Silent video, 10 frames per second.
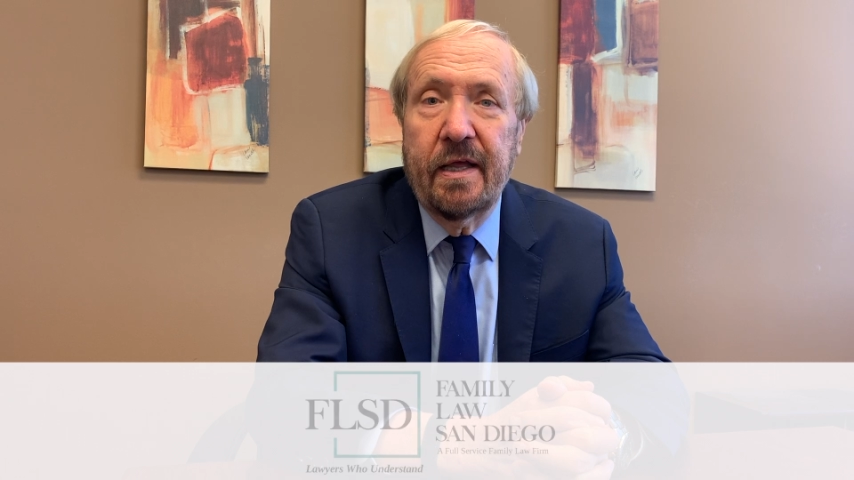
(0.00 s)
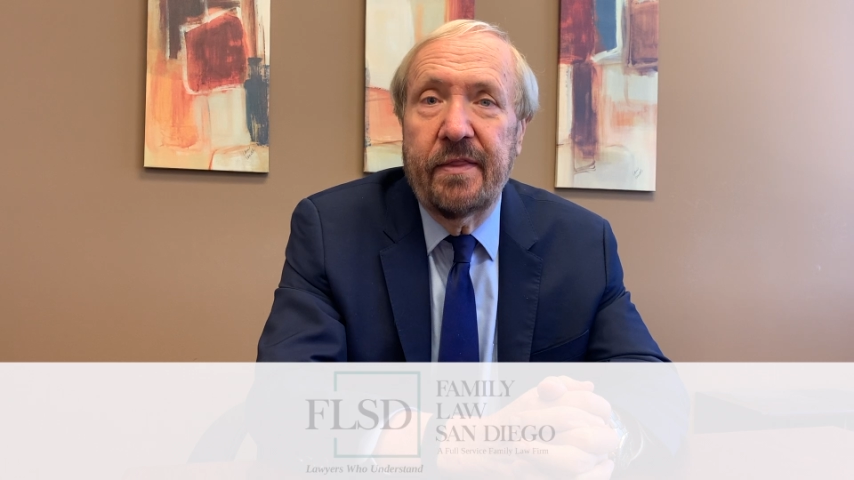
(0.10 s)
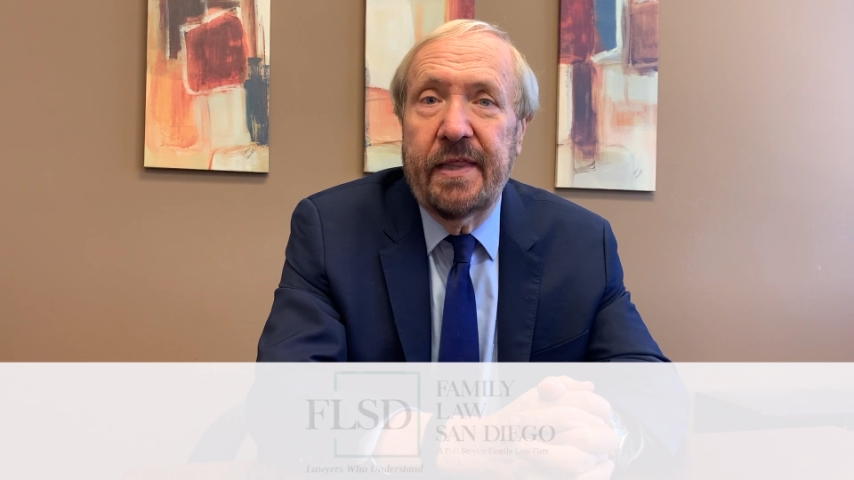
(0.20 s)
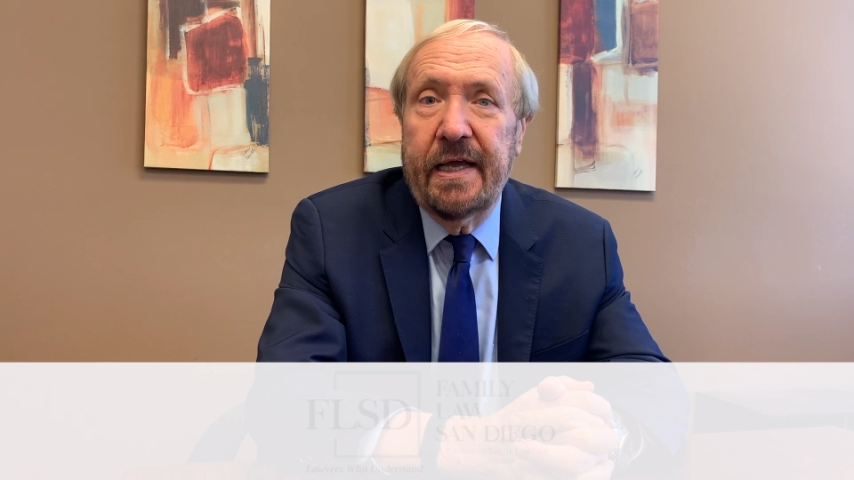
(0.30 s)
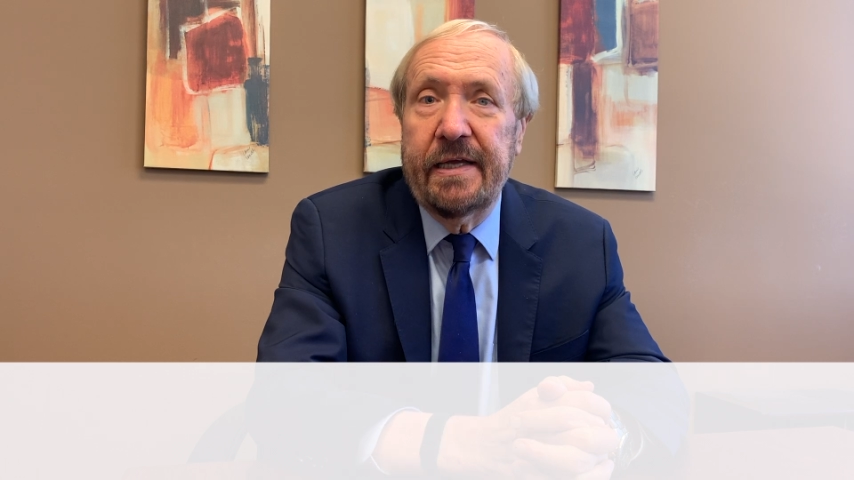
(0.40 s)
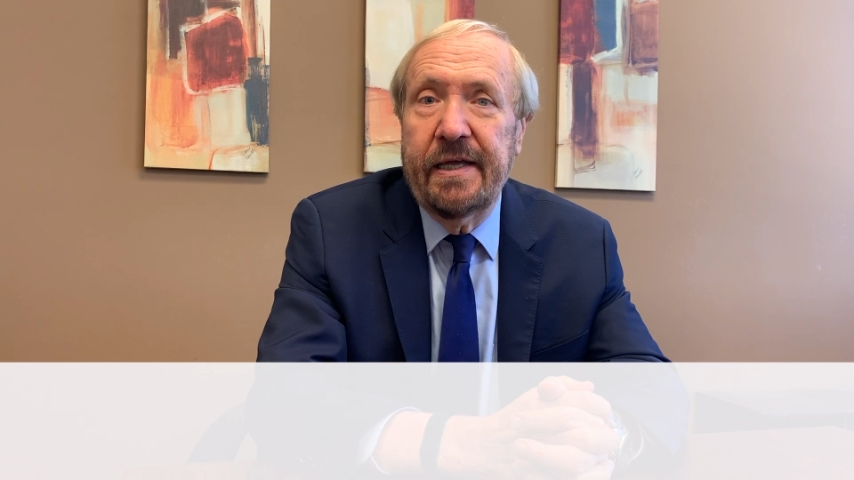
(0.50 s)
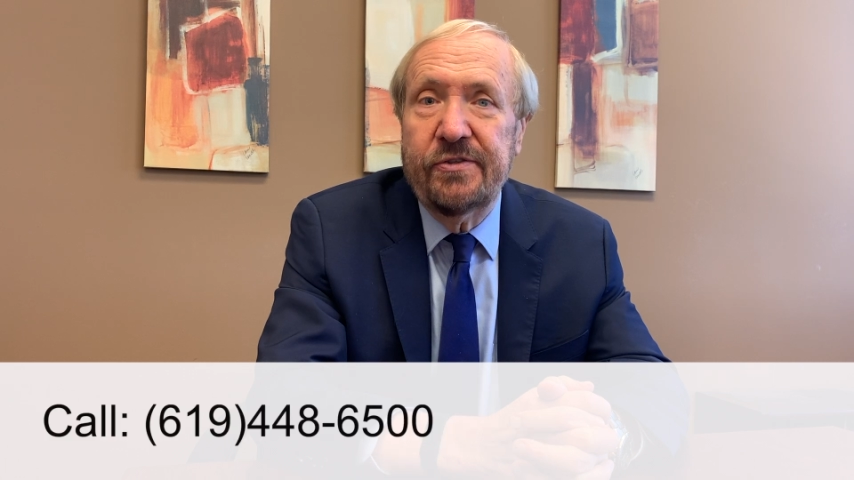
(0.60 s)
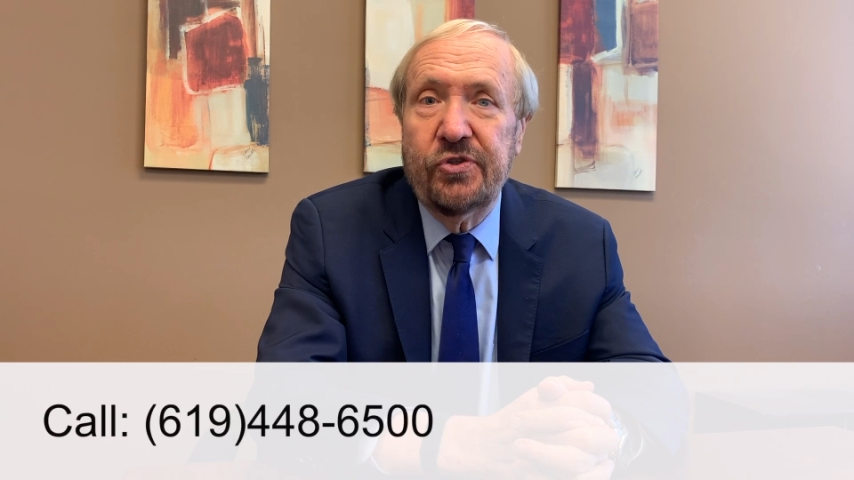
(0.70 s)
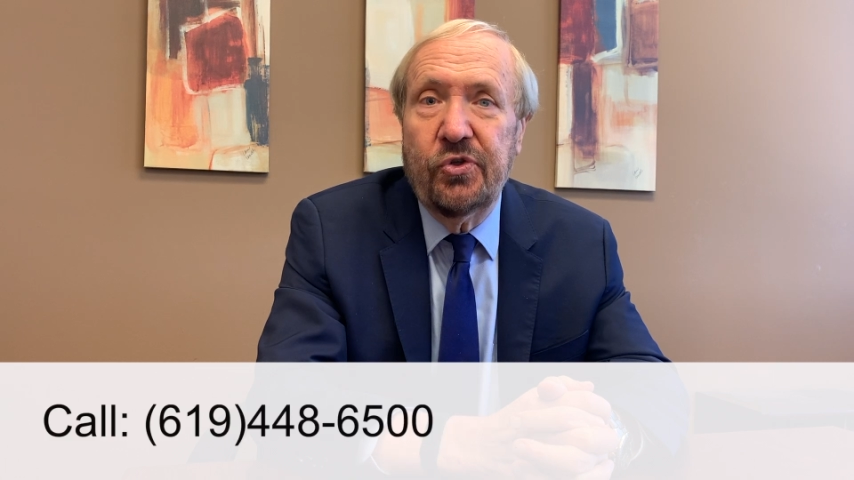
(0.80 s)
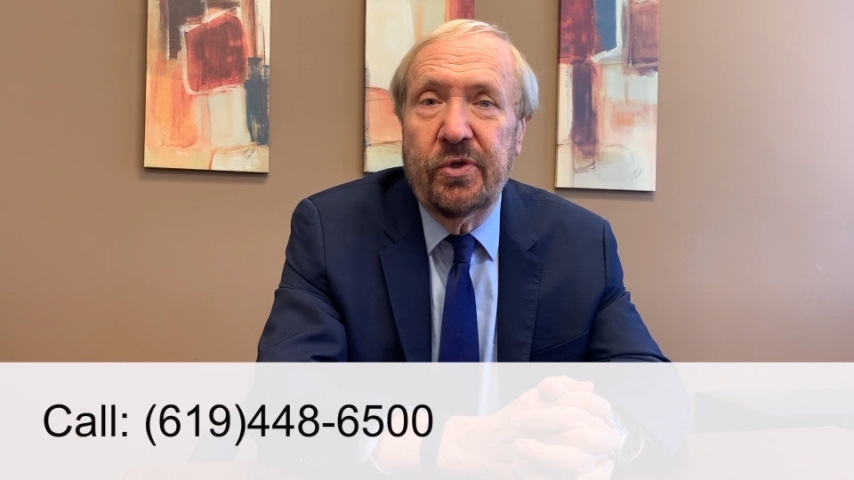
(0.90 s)
they
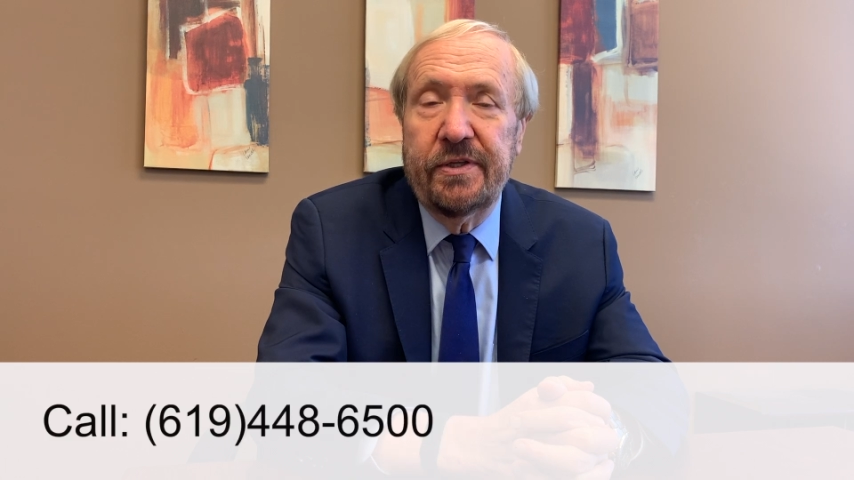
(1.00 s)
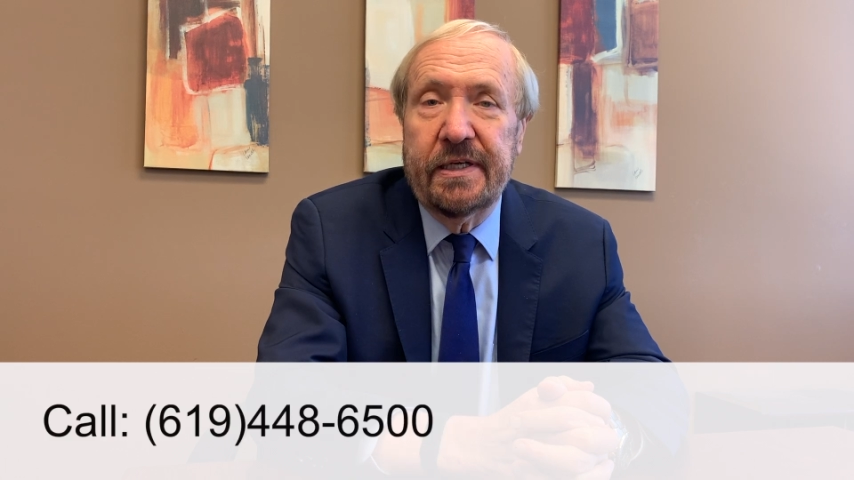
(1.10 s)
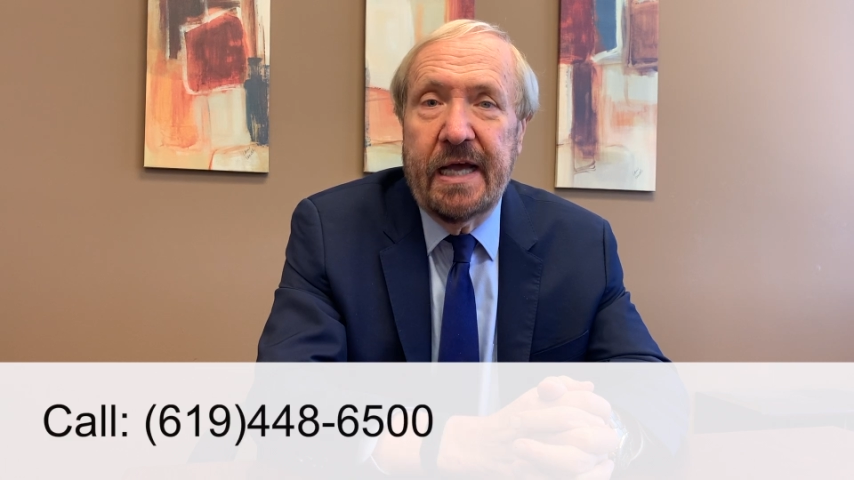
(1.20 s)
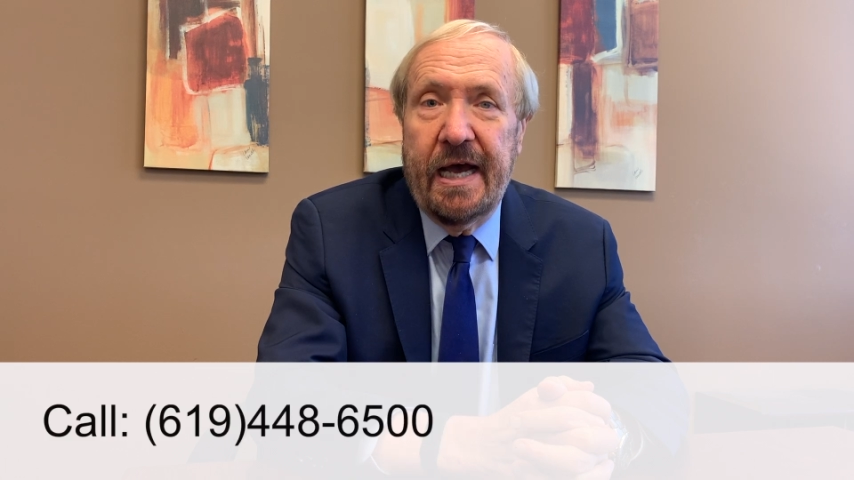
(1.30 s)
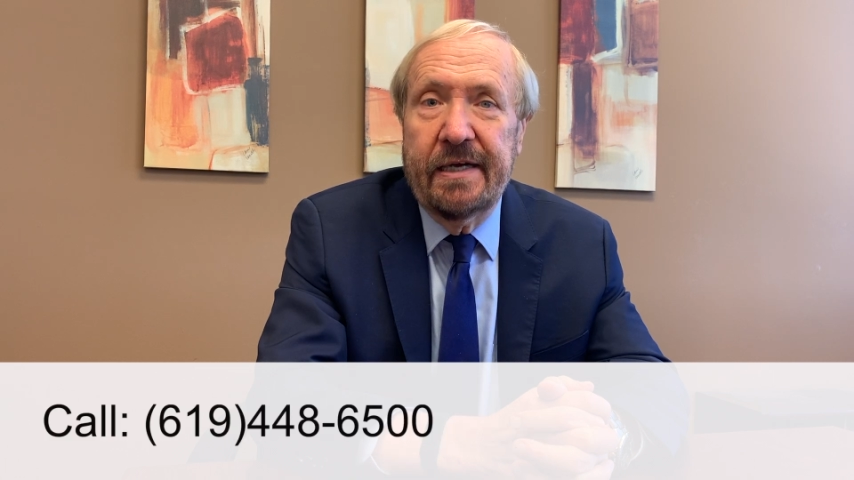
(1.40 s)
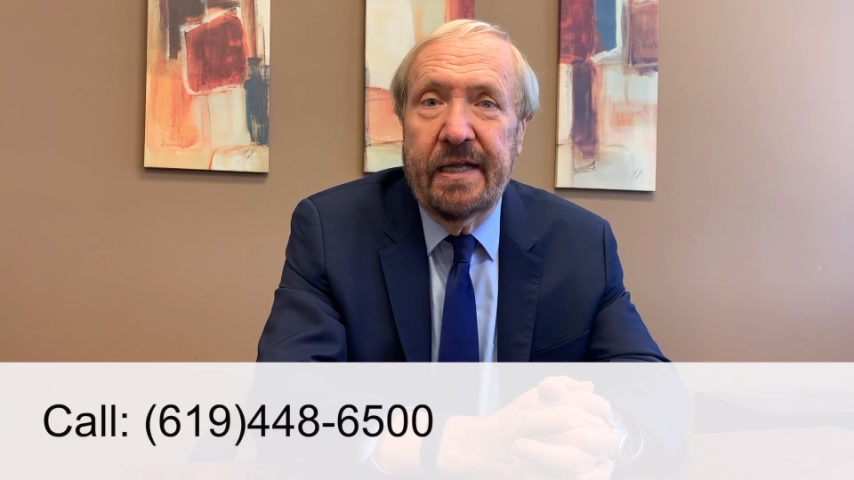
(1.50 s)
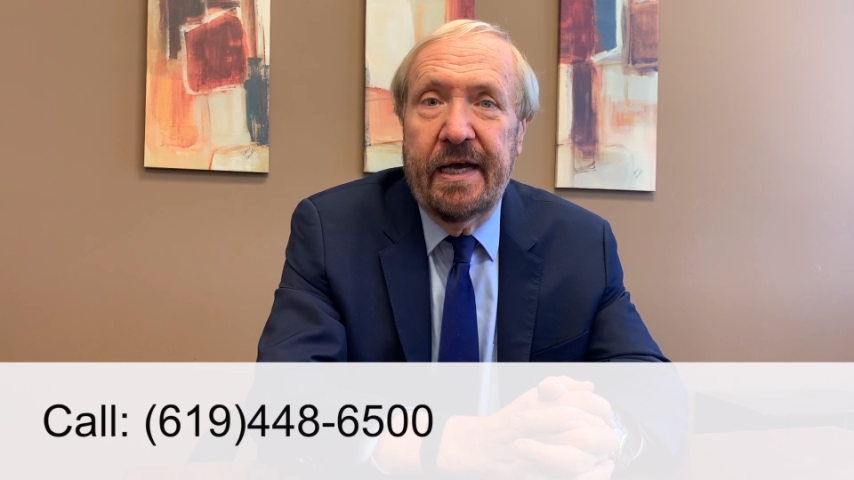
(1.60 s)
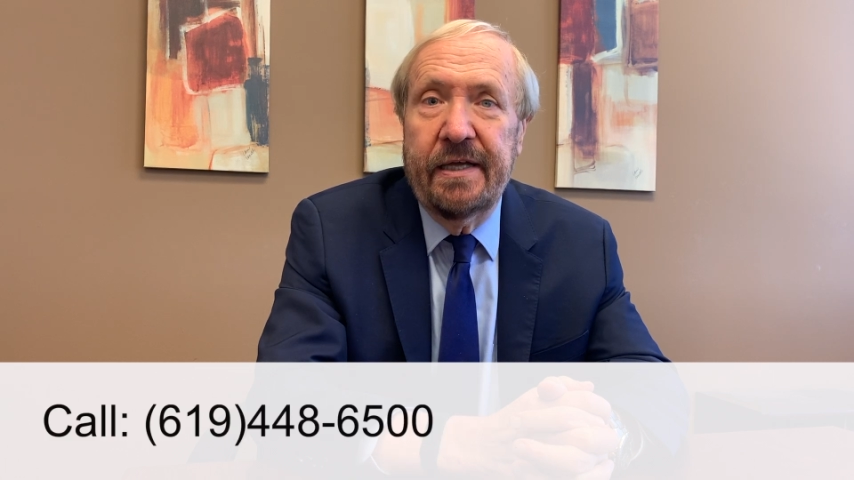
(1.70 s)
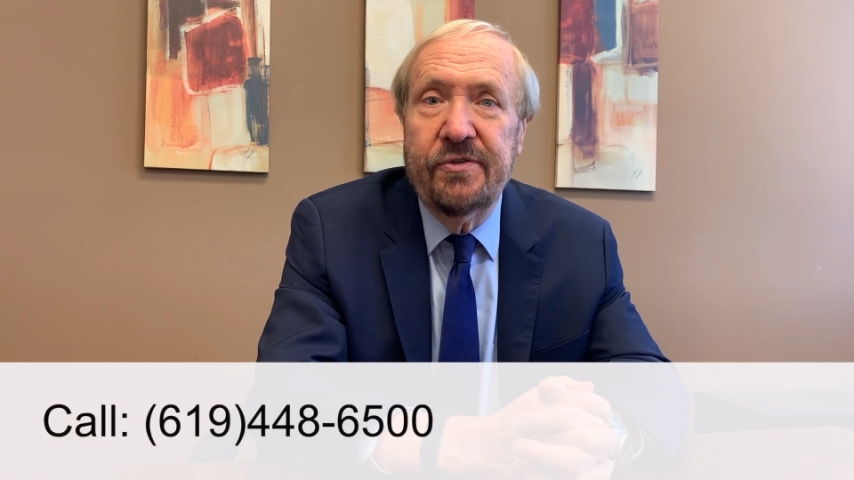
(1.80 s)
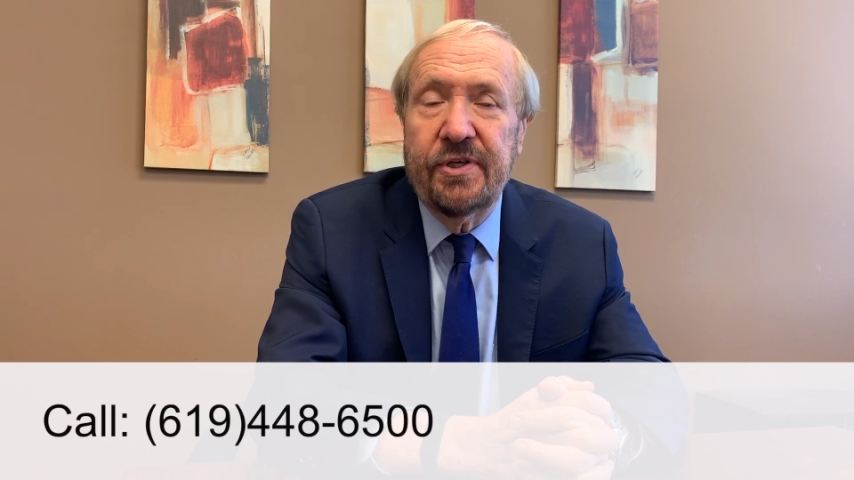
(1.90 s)
instituted the guidelines